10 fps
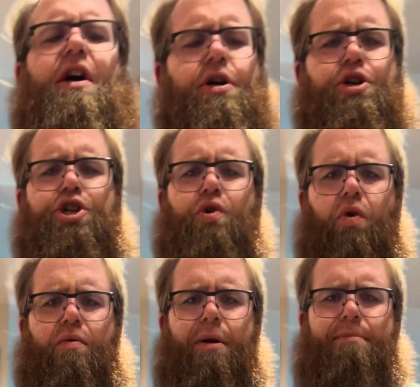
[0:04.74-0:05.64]

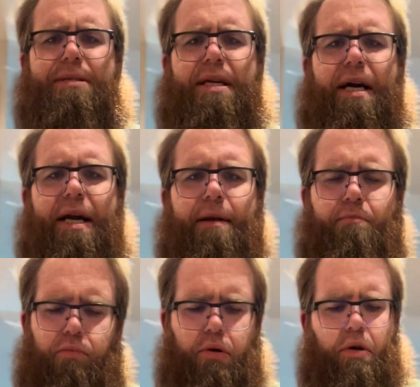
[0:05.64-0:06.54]
short ribs tonight.
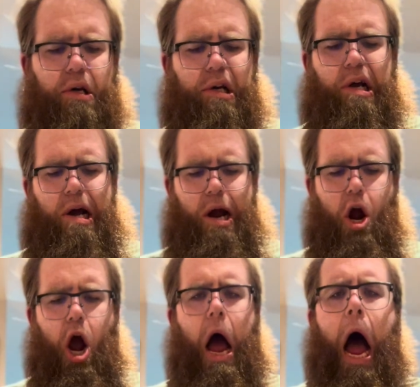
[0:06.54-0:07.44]

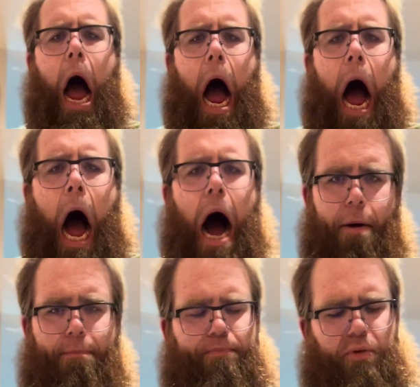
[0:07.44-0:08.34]

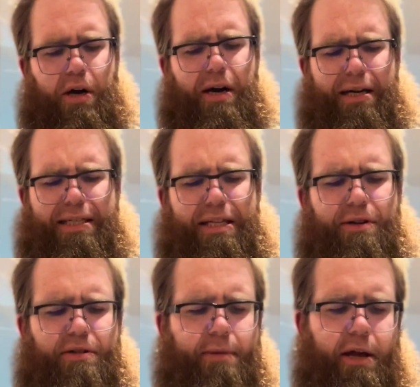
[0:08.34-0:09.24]
Oh,
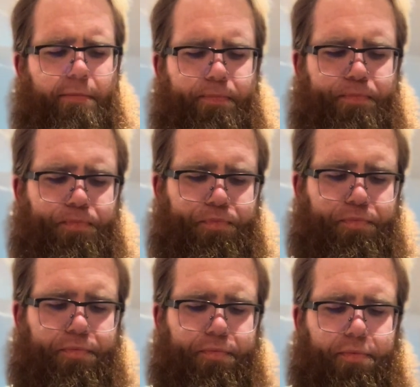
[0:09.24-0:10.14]
excuse me.
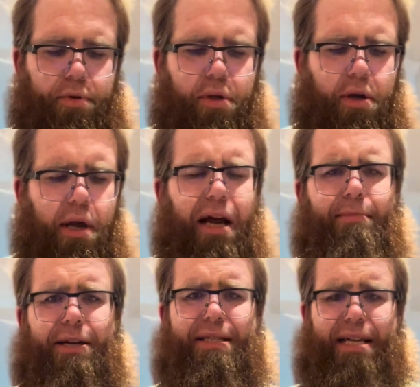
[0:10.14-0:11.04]
Got them
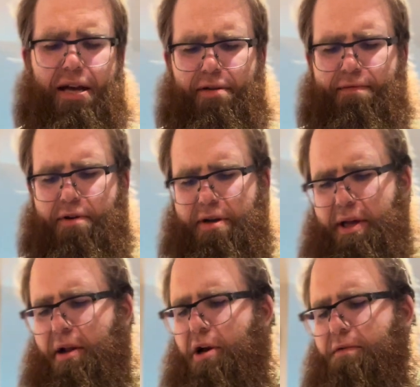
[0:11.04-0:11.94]
on sale for a
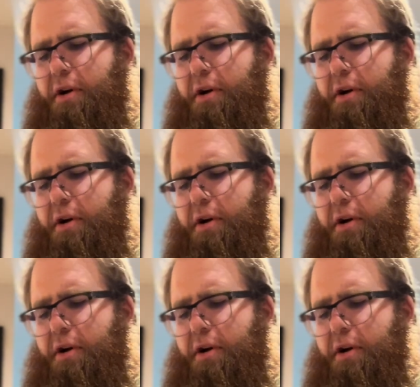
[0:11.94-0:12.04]
little over